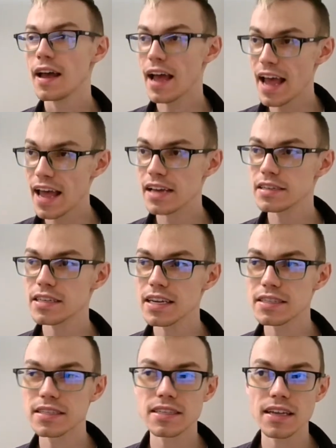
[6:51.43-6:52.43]
And
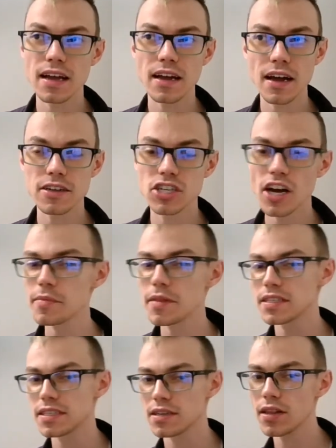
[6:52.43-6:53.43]
it's a job
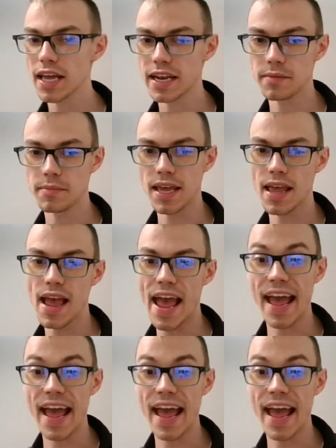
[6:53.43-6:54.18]
that's still letting me